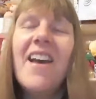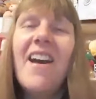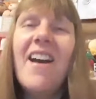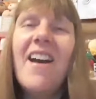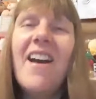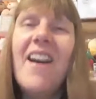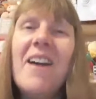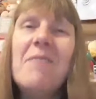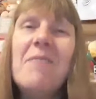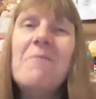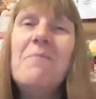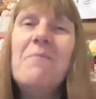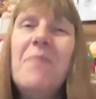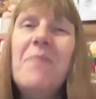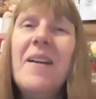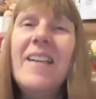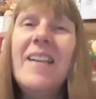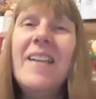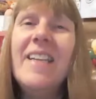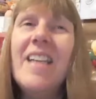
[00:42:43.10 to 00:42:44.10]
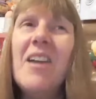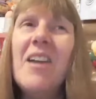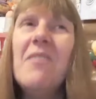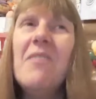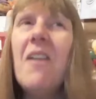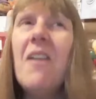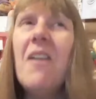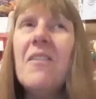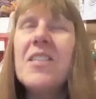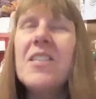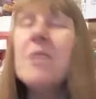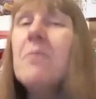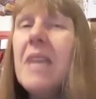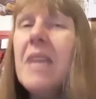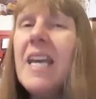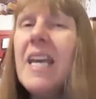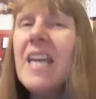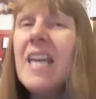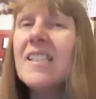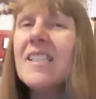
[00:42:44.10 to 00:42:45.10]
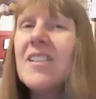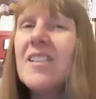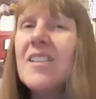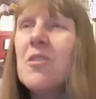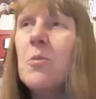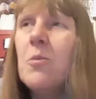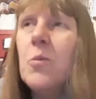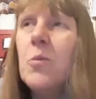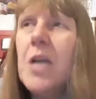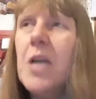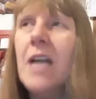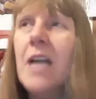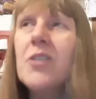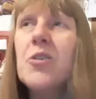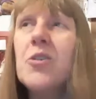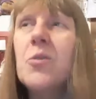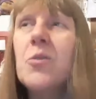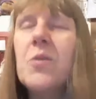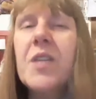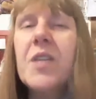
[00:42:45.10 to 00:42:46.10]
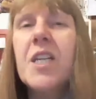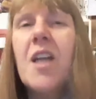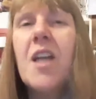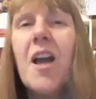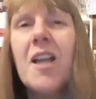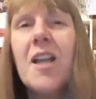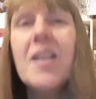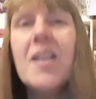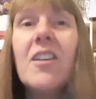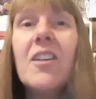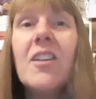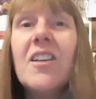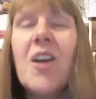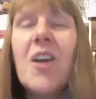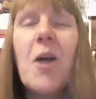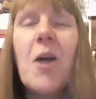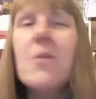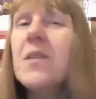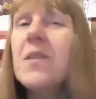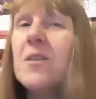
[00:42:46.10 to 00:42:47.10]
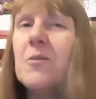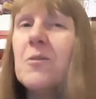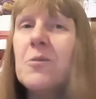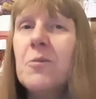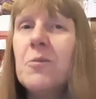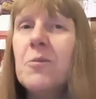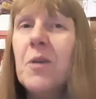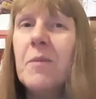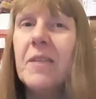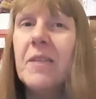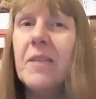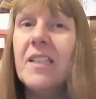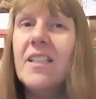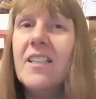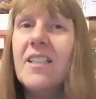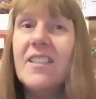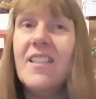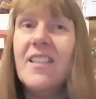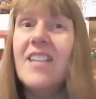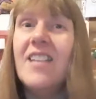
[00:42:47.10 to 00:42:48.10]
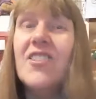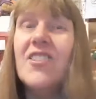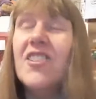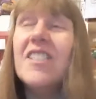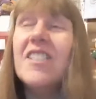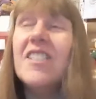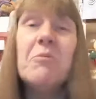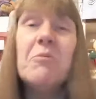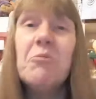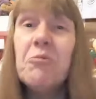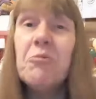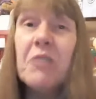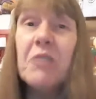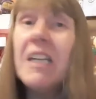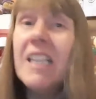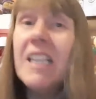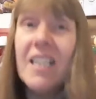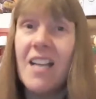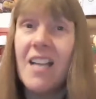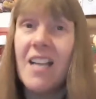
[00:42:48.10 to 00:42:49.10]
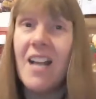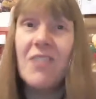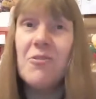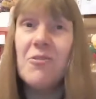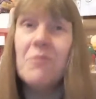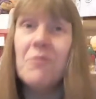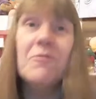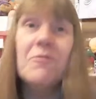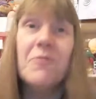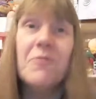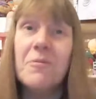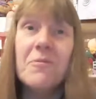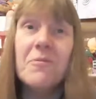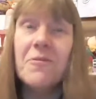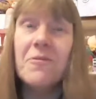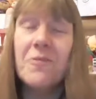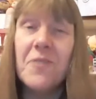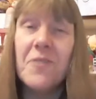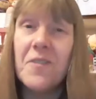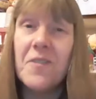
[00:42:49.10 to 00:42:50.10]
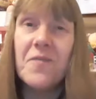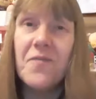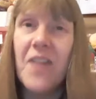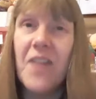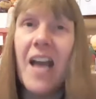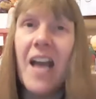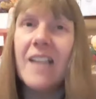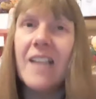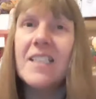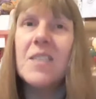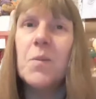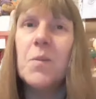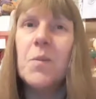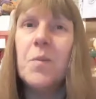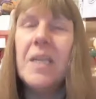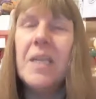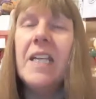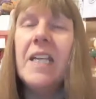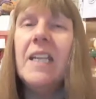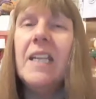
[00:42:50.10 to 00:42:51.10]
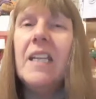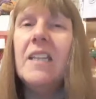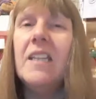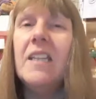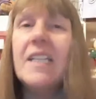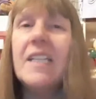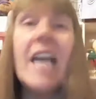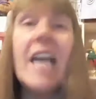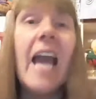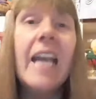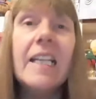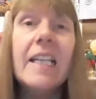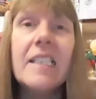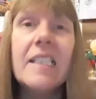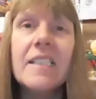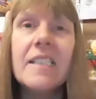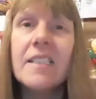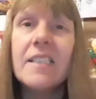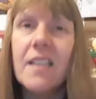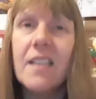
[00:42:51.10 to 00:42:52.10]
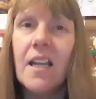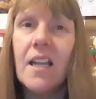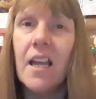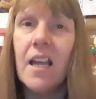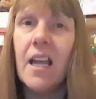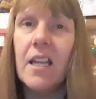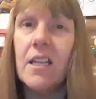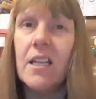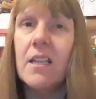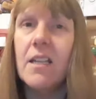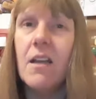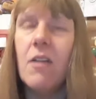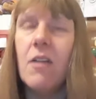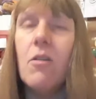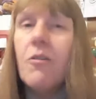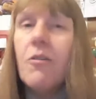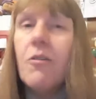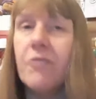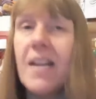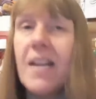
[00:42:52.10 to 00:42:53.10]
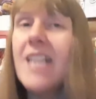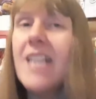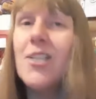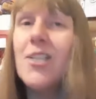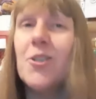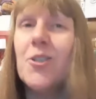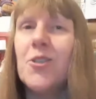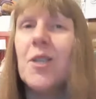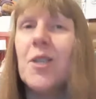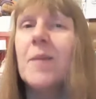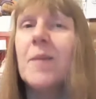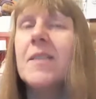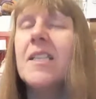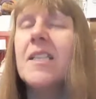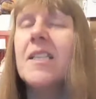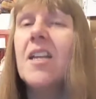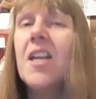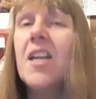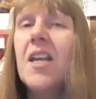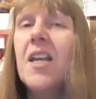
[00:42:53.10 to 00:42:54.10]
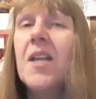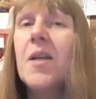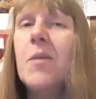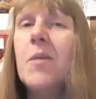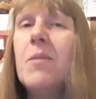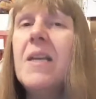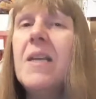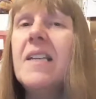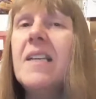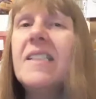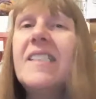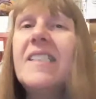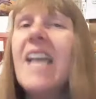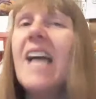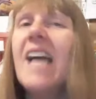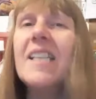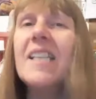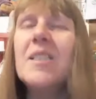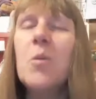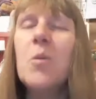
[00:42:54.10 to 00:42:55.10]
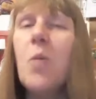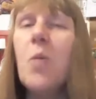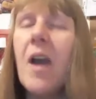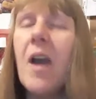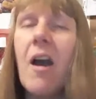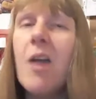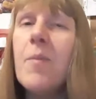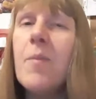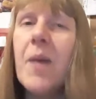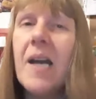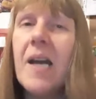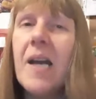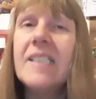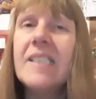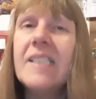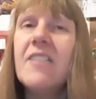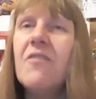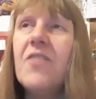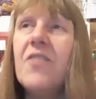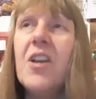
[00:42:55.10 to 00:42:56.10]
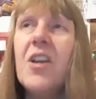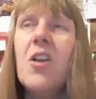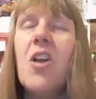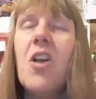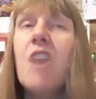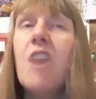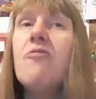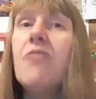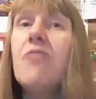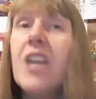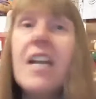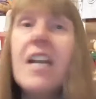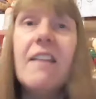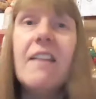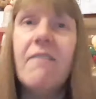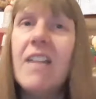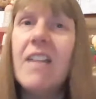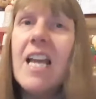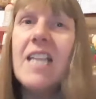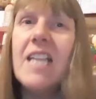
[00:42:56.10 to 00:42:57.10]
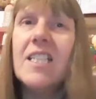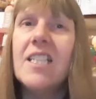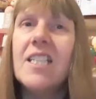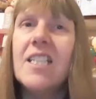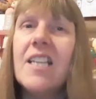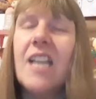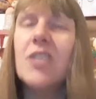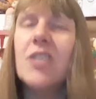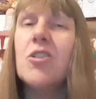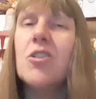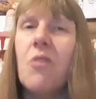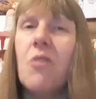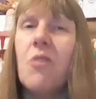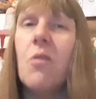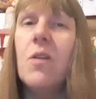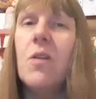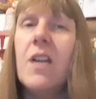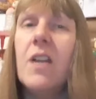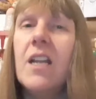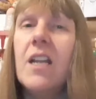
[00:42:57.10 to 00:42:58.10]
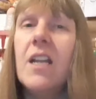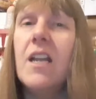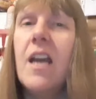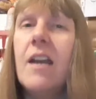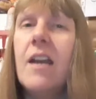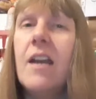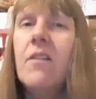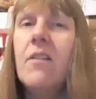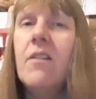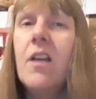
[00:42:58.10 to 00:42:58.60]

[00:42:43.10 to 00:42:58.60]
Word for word: But, you know, to me, it's a lot more natural with a younger guy with an older woman. It just seems really natural for that to be the case in a lot of relationships because that's the way I personally feel. I really relate to that strongly, you know.